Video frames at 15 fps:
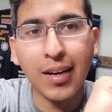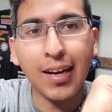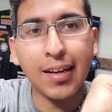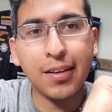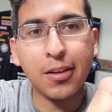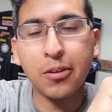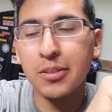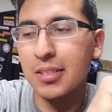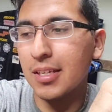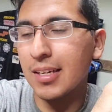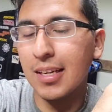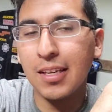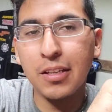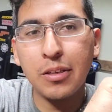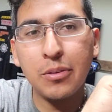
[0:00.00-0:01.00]
I know it's going
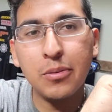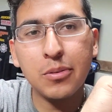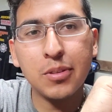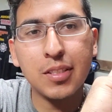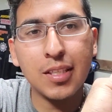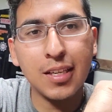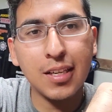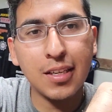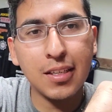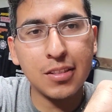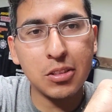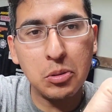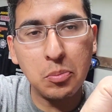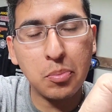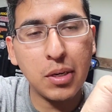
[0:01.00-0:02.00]
to get used, so I'm